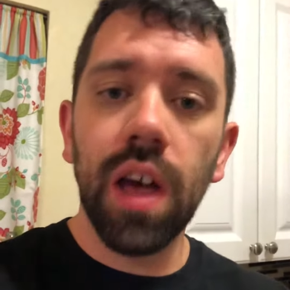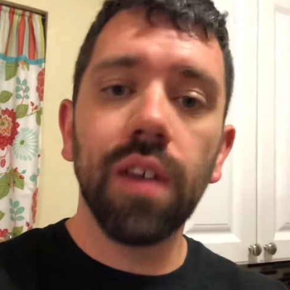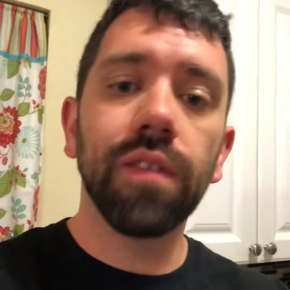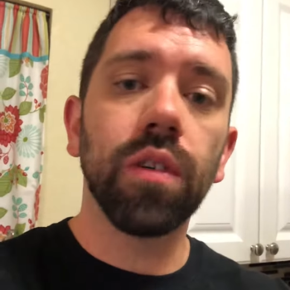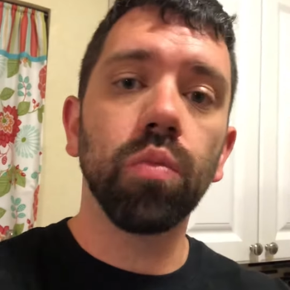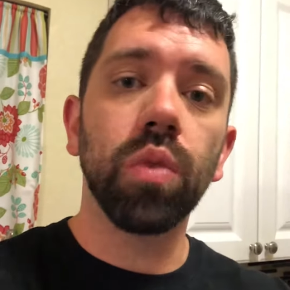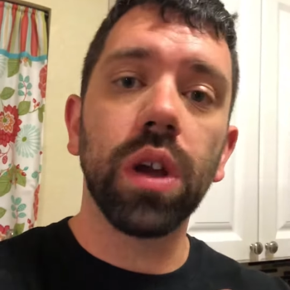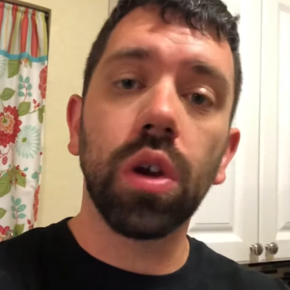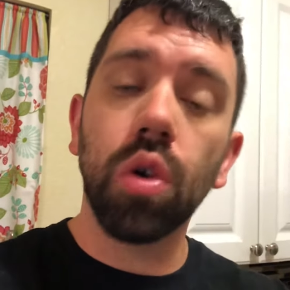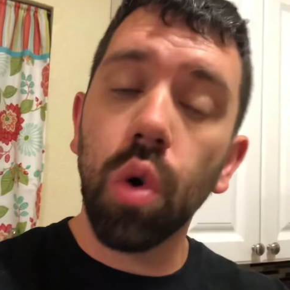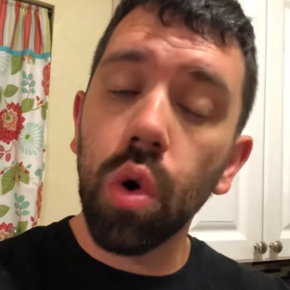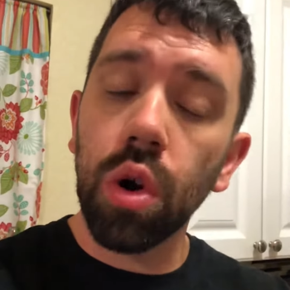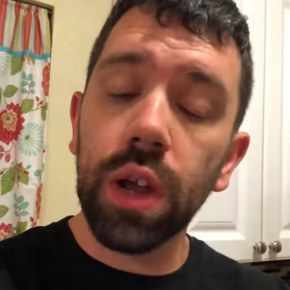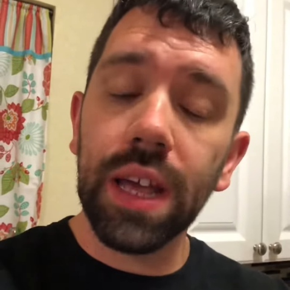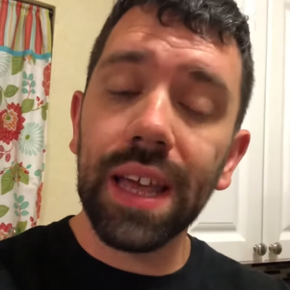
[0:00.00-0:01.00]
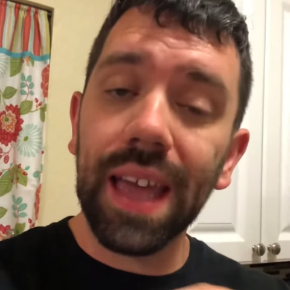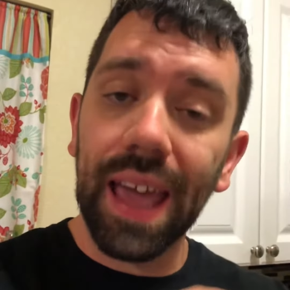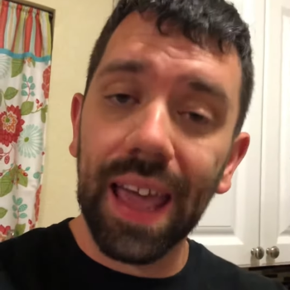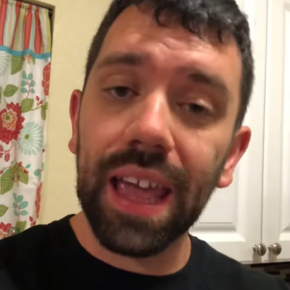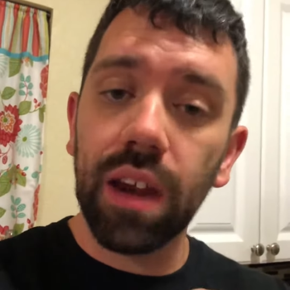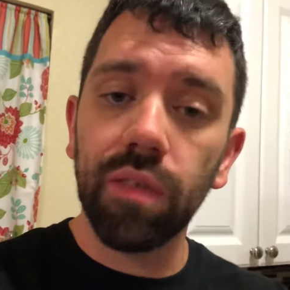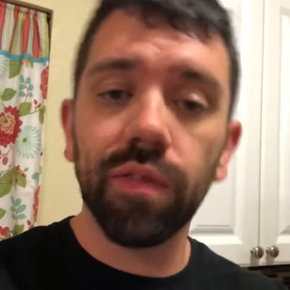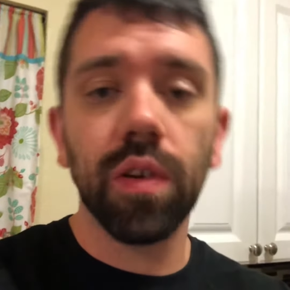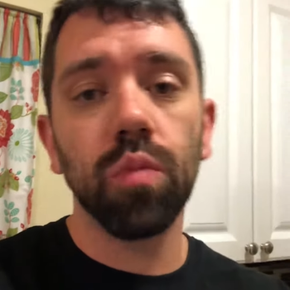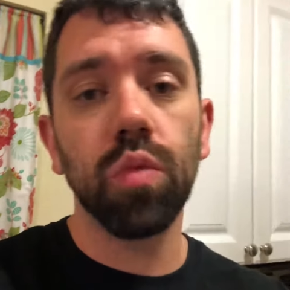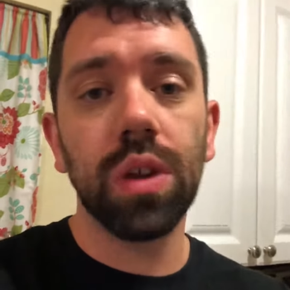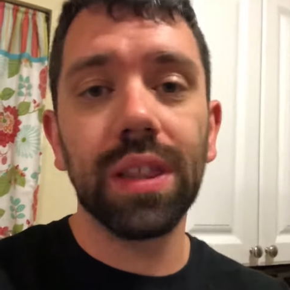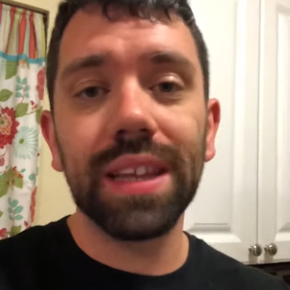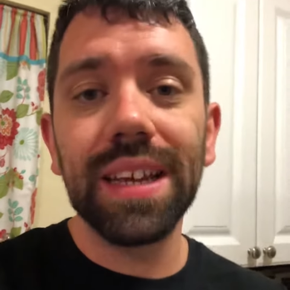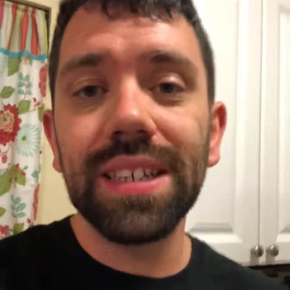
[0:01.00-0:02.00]
from recording and from
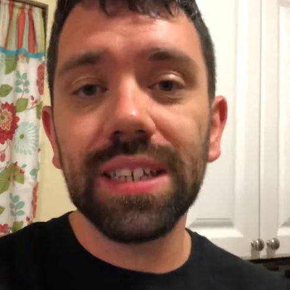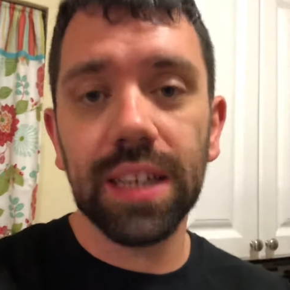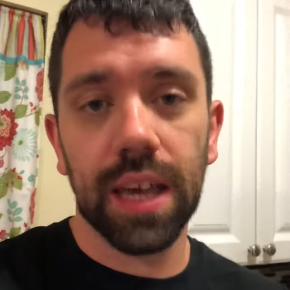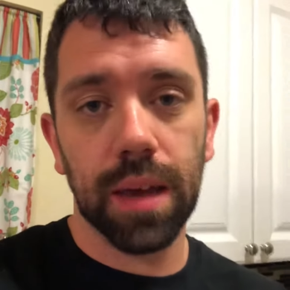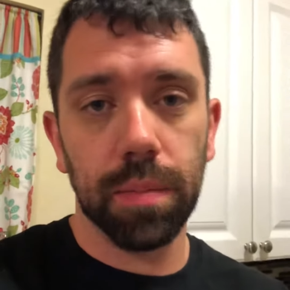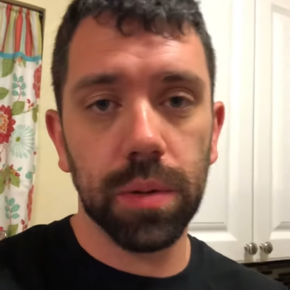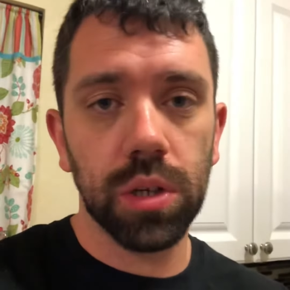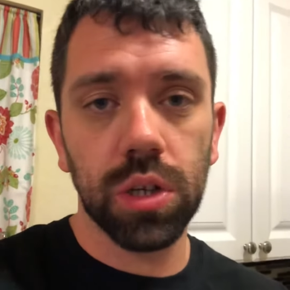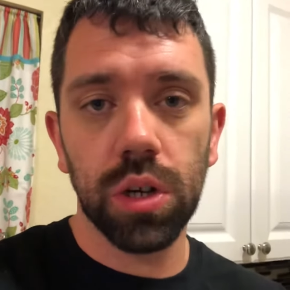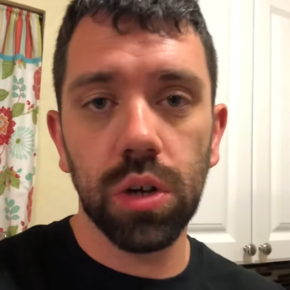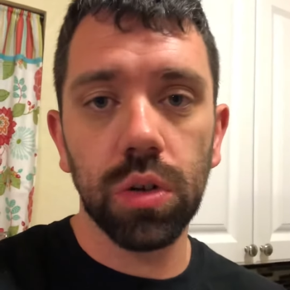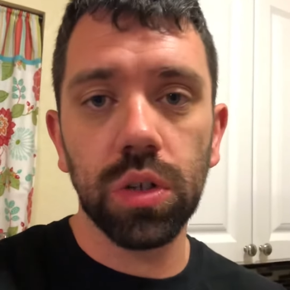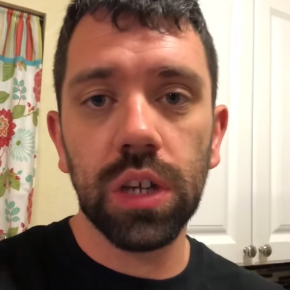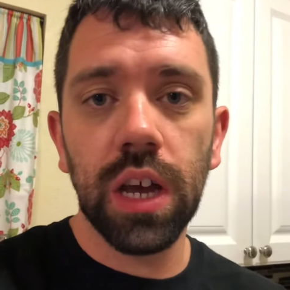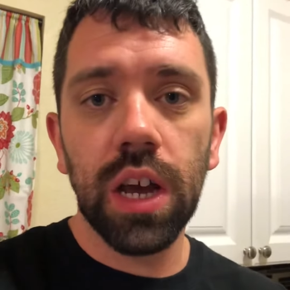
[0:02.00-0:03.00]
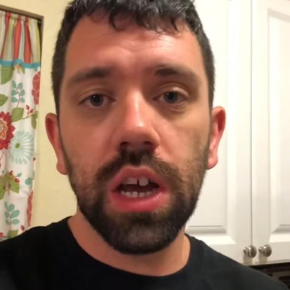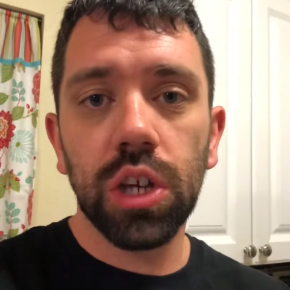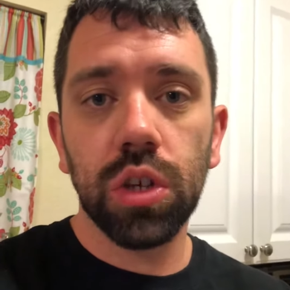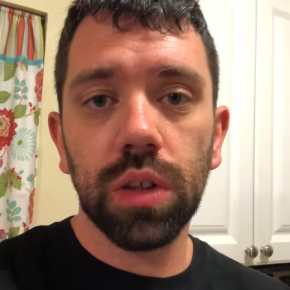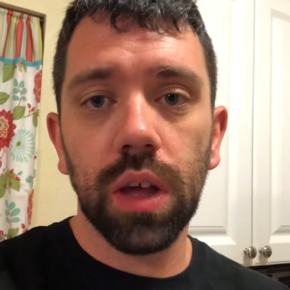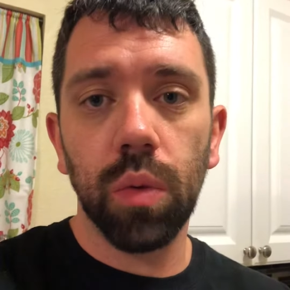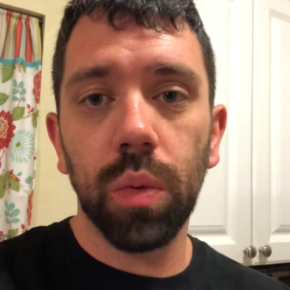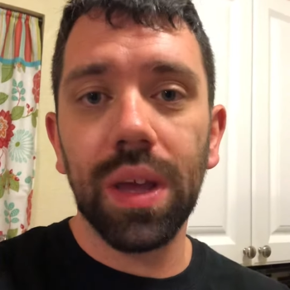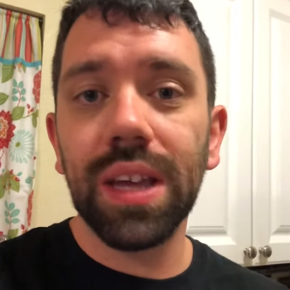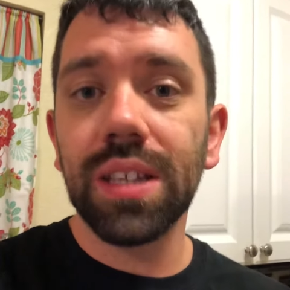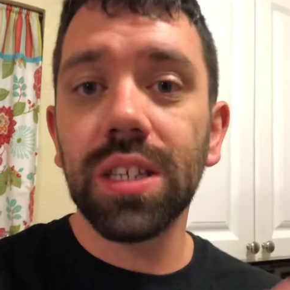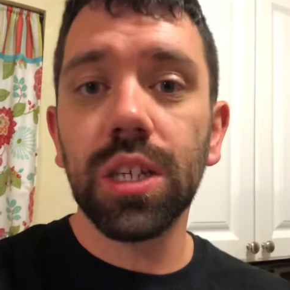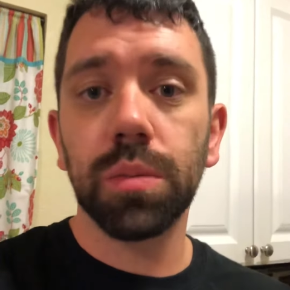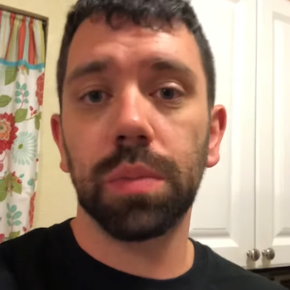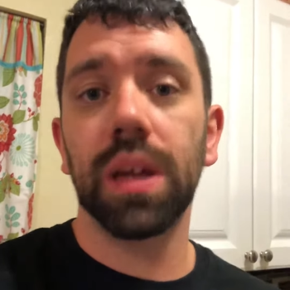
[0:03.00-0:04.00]
releasing episodes so that we
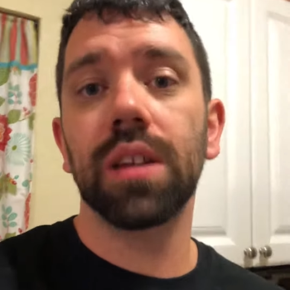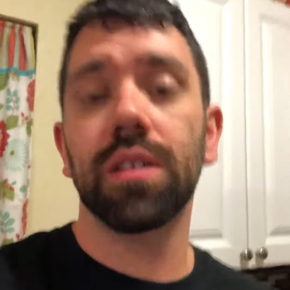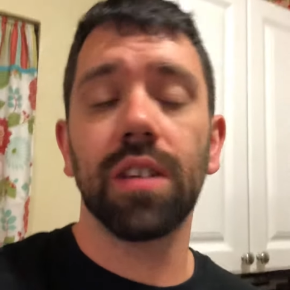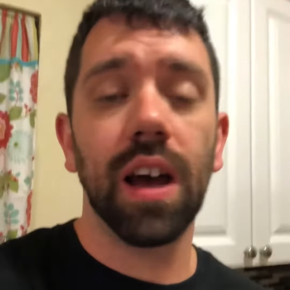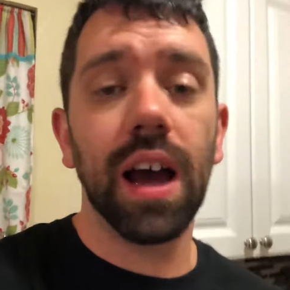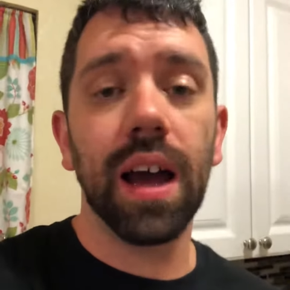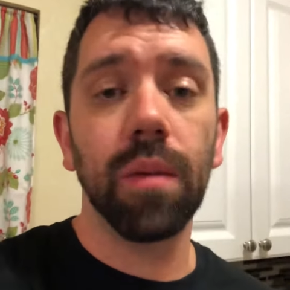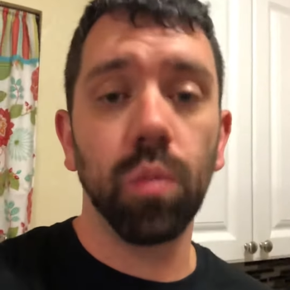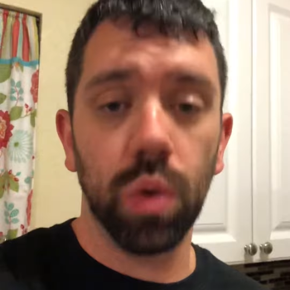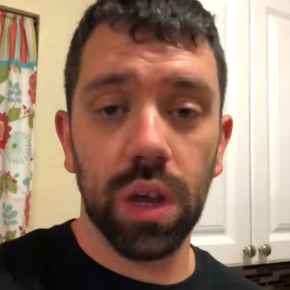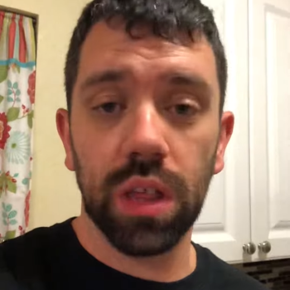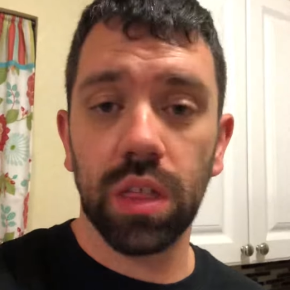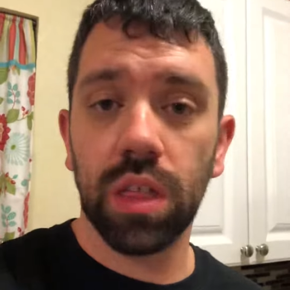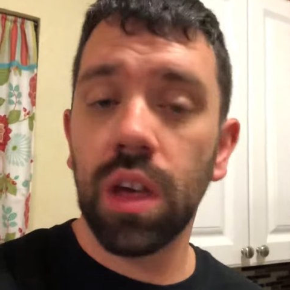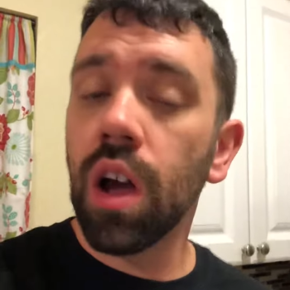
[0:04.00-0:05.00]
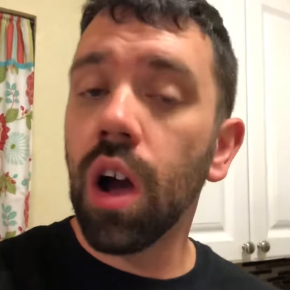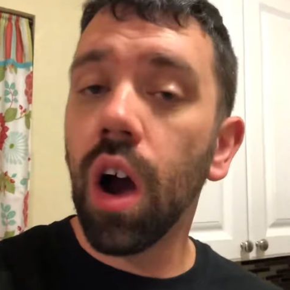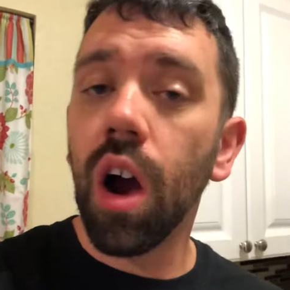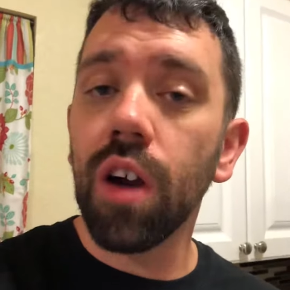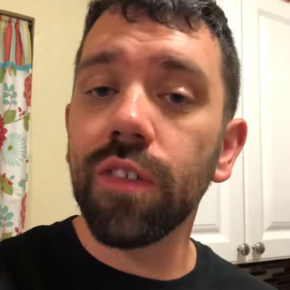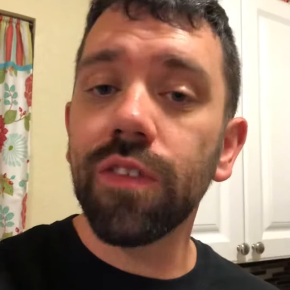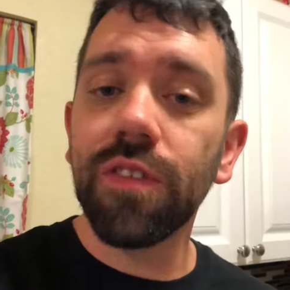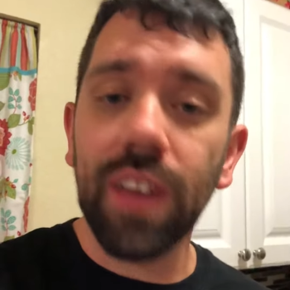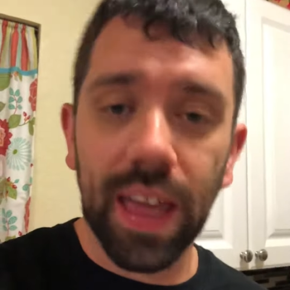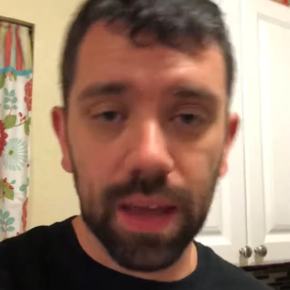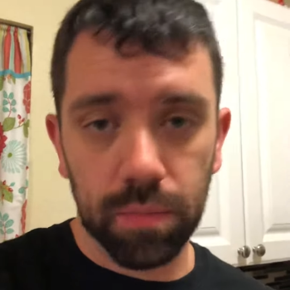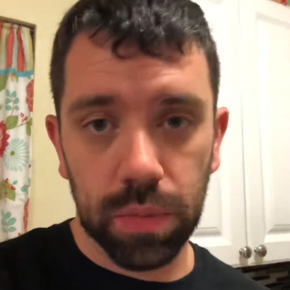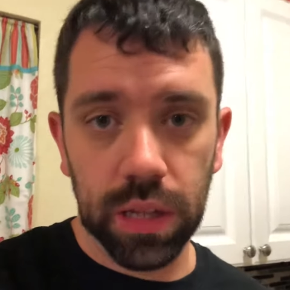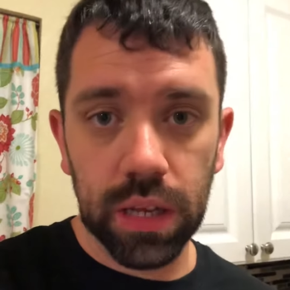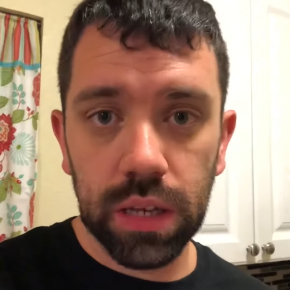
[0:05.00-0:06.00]
can spend time with our
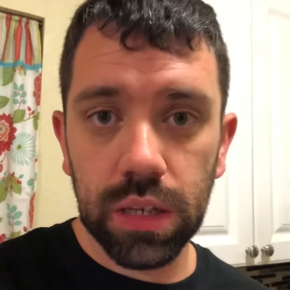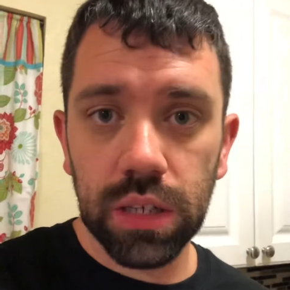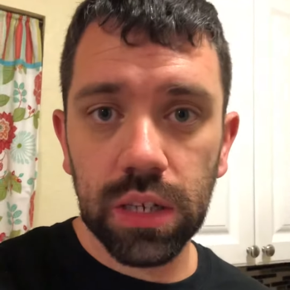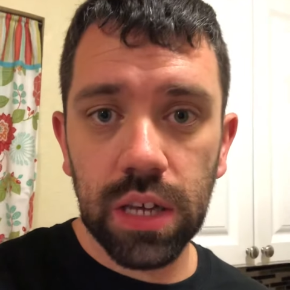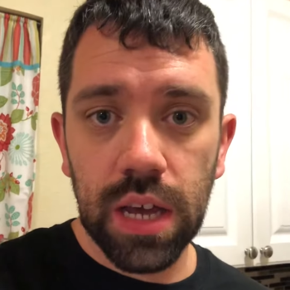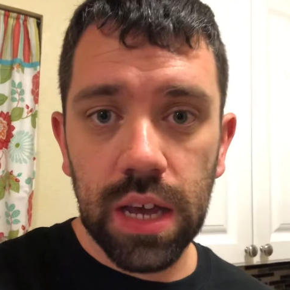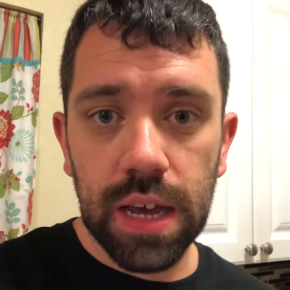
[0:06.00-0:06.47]
families.